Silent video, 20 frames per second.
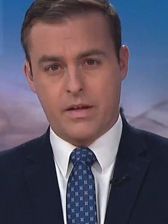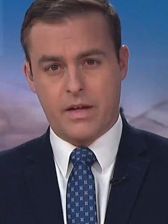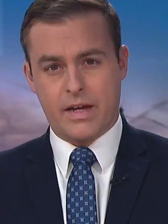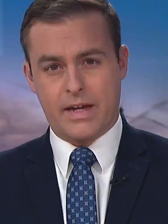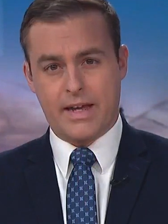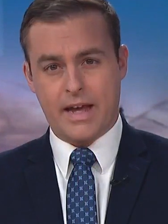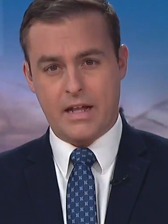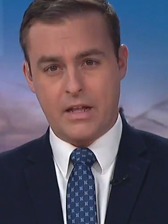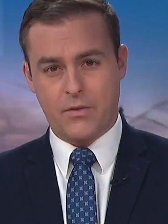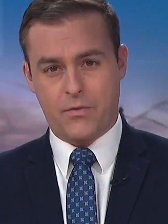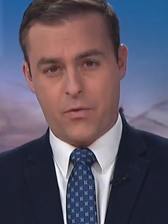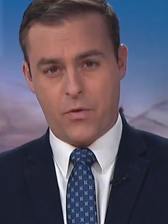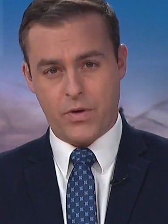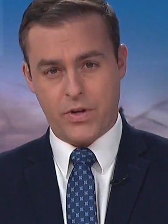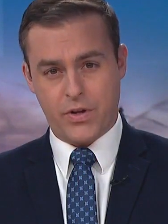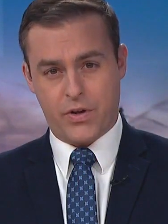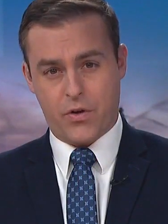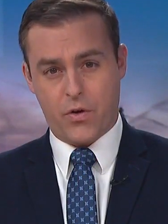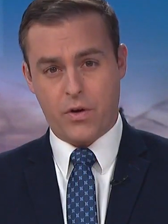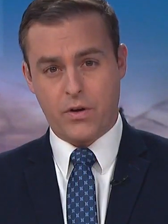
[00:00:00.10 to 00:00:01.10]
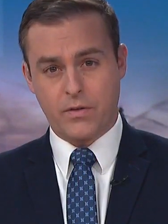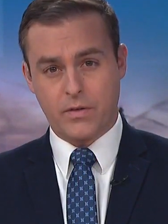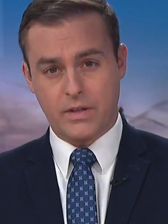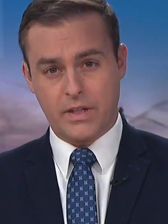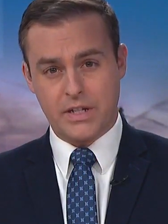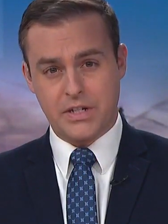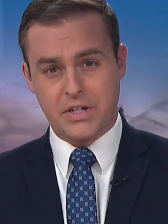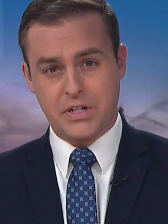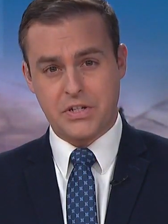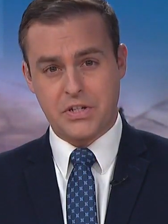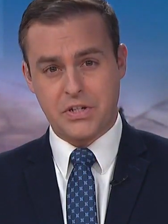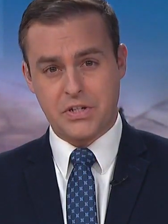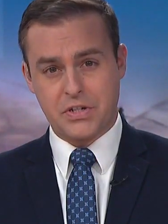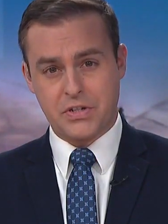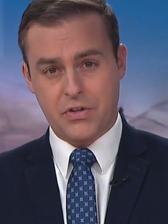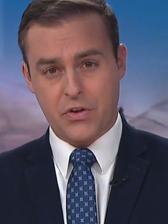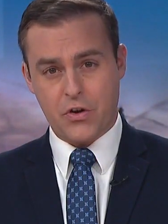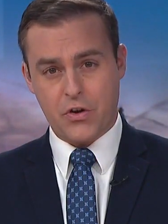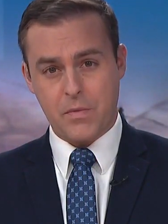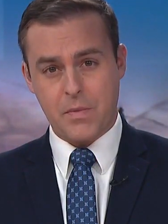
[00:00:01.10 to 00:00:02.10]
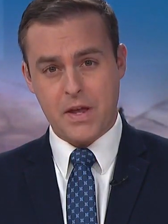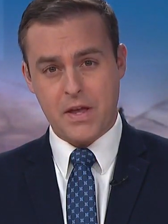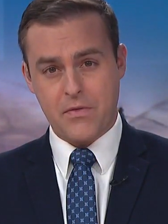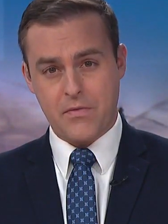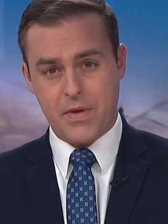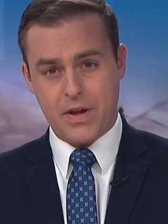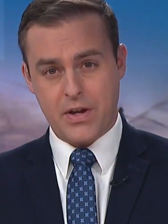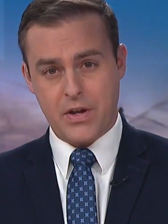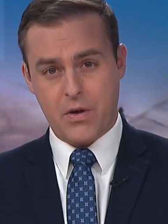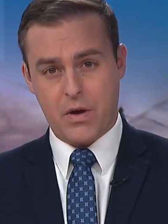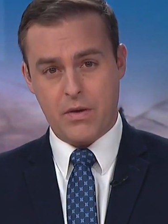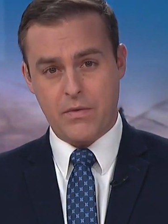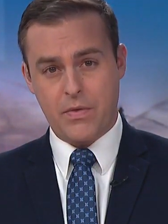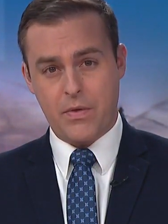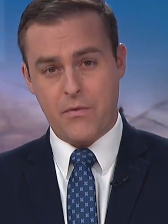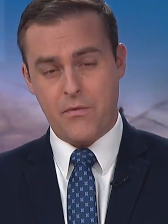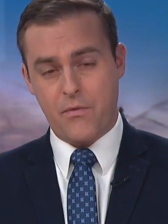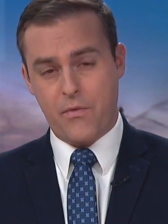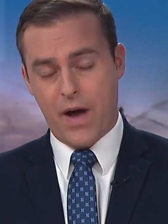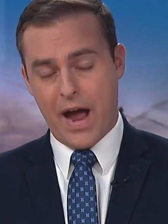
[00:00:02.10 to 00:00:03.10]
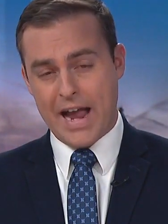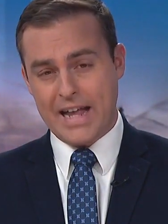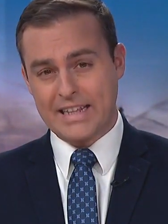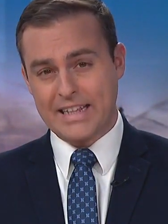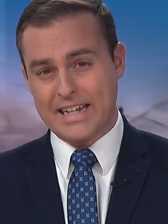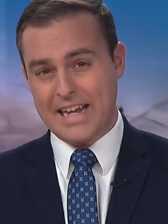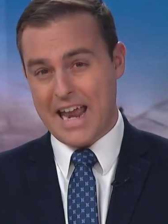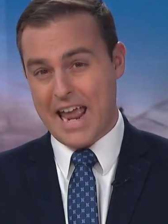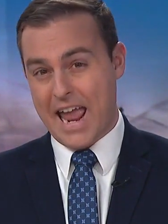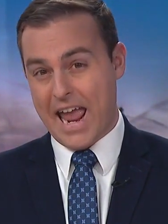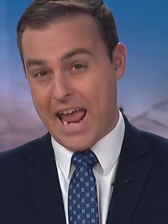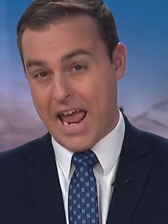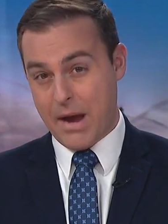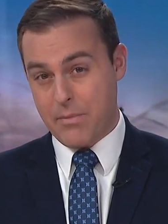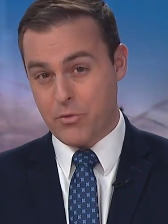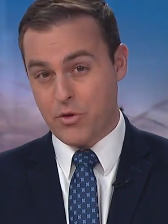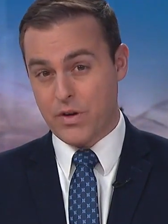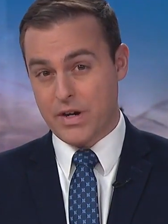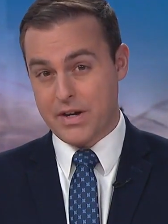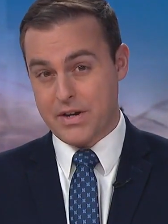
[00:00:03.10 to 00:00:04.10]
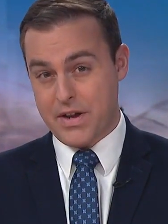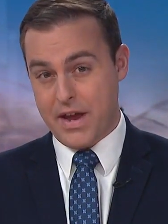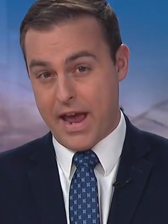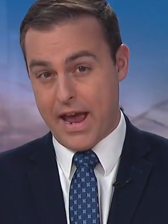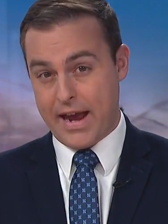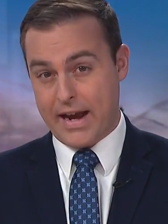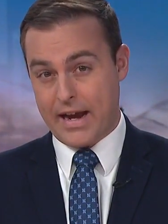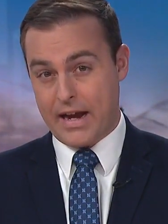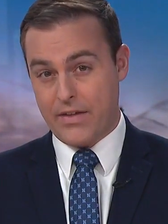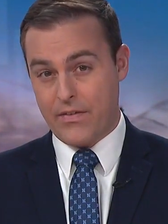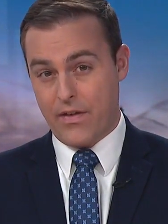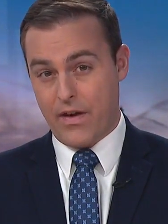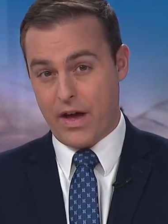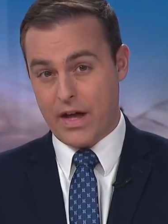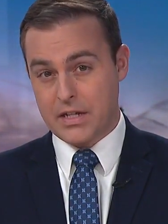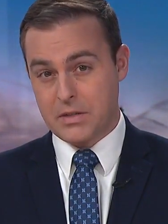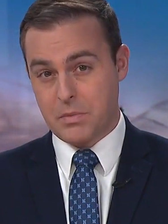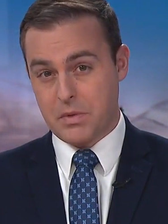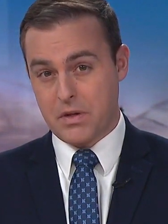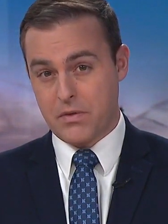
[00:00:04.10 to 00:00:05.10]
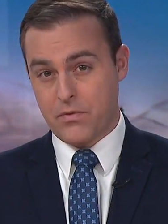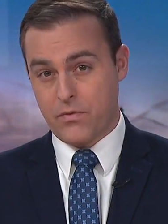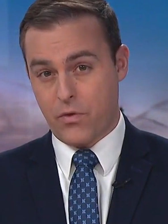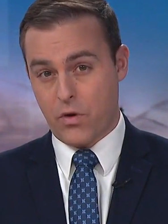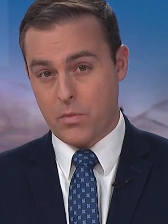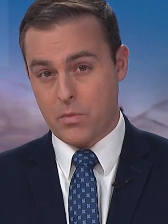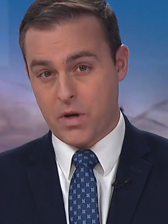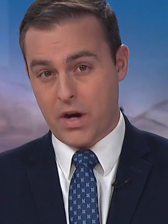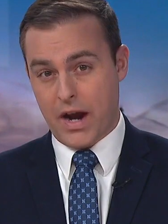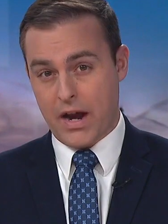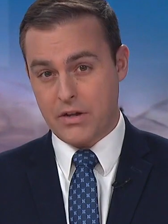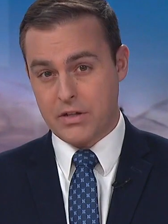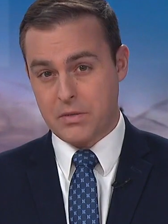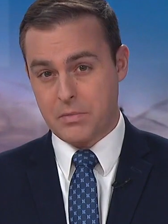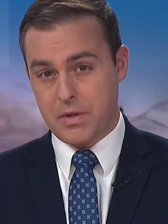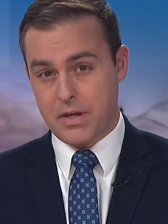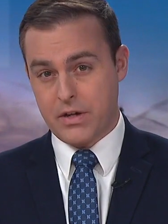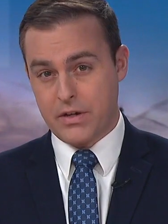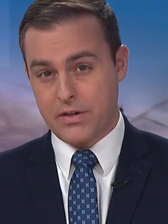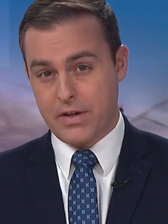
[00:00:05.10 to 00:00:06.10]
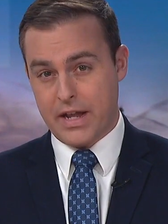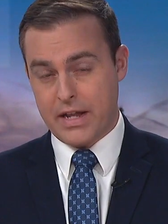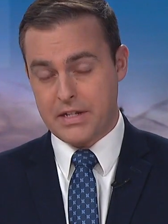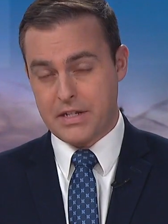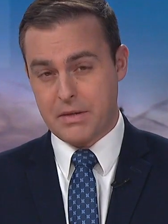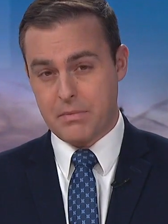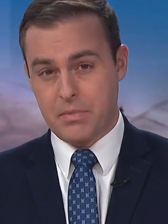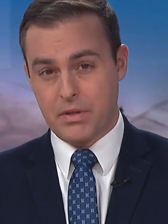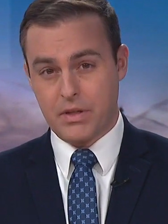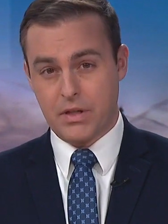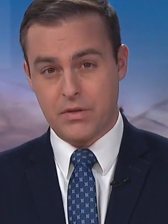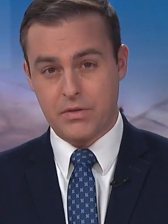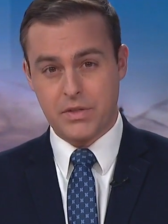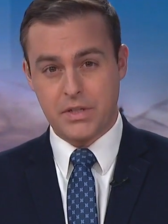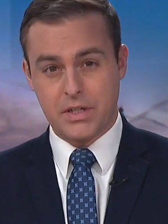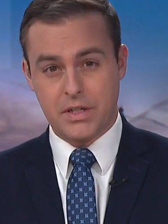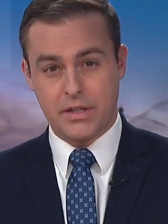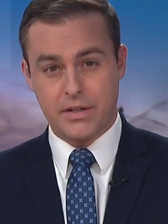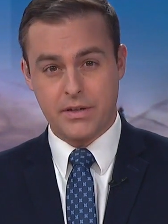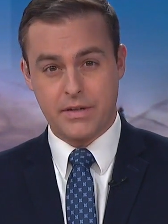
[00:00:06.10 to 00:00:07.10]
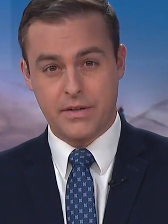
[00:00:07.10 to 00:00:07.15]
A California court releases disturbing video of the violent hammer attack on the husband of former House Speaker Nancy Pelosi.